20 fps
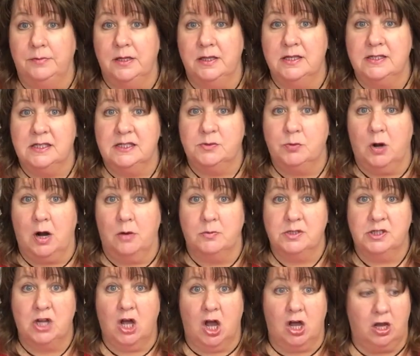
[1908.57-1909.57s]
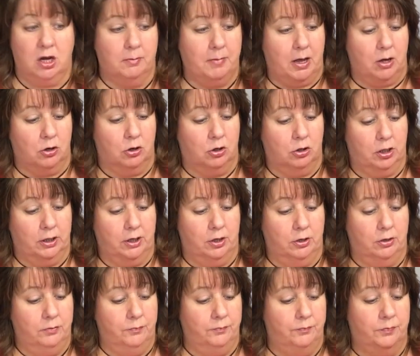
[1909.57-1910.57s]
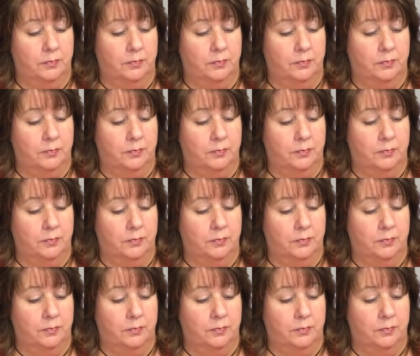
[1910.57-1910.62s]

And this is what I was talking about earlier.